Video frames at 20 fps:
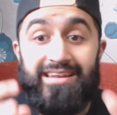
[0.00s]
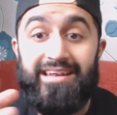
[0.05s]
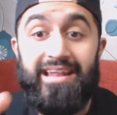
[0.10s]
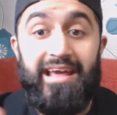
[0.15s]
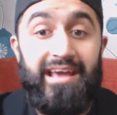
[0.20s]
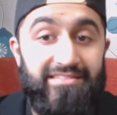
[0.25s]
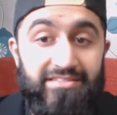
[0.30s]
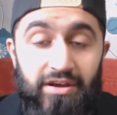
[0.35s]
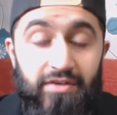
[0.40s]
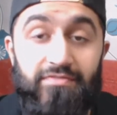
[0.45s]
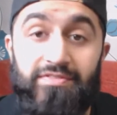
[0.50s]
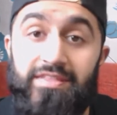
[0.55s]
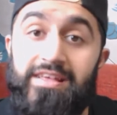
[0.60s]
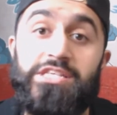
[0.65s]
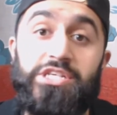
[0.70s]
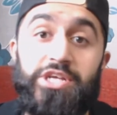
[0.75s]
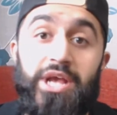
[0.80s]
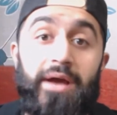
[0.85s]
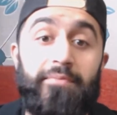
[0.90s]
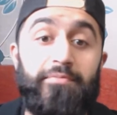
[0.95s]
nature of
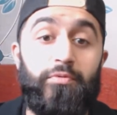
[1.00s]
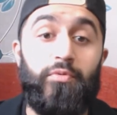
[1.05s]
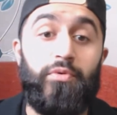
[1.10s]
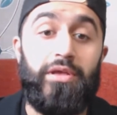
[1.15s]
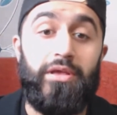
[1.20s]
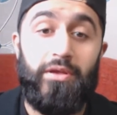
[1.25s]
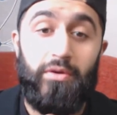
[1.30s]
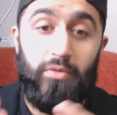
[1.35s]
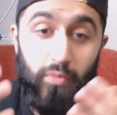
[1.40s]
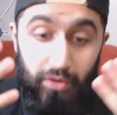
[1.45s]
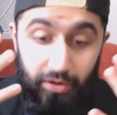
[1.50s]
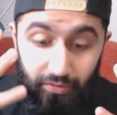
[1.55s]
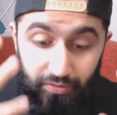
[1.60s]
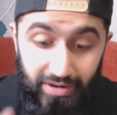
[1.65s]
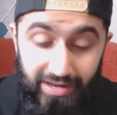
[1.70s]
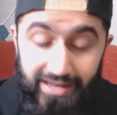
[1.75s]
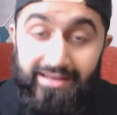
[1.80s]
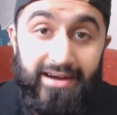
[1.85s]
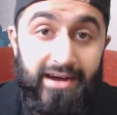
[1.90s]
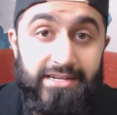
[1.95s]
this chapter, we
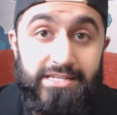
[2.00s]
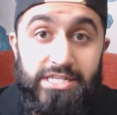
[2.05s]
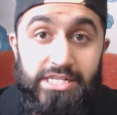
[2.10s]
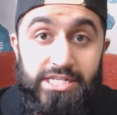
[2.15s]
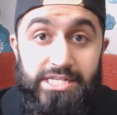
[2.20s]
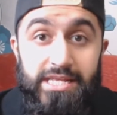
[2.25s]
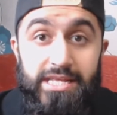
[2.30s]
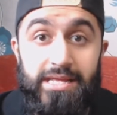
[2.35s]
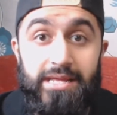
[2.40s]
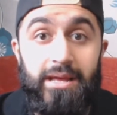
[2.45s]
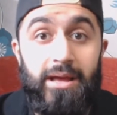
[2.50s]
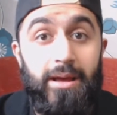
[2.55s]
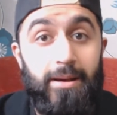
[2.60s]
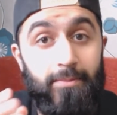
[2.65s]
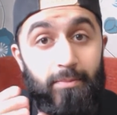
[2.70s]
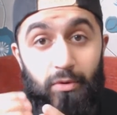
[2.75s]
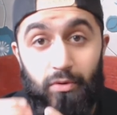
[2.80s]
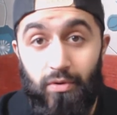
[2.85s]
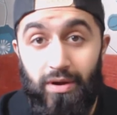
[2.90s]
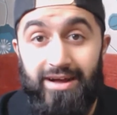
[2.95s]
really got to see
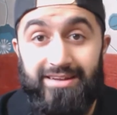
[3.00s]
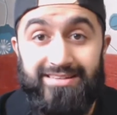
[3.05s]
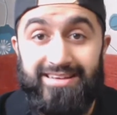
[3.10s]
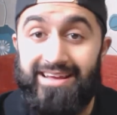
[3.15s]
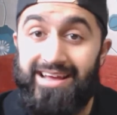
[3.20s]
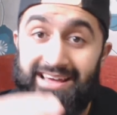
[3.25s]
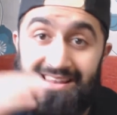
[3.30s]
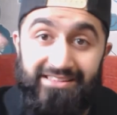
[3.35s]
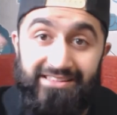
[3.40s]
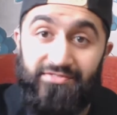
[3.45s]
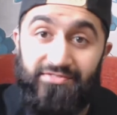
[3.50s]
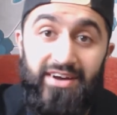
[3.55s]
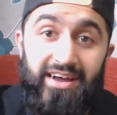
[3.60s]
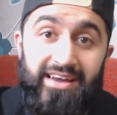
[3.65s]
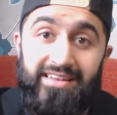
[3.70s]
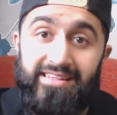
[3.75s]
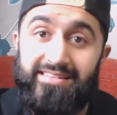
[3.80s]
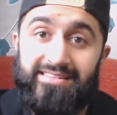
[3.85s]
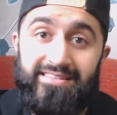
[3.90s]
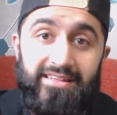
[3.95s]
Murata at his
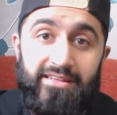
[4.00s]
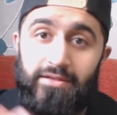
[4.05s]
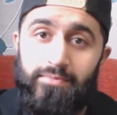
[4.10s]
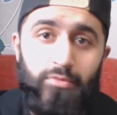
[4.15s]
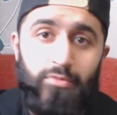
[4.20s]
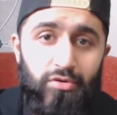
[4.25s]
finest.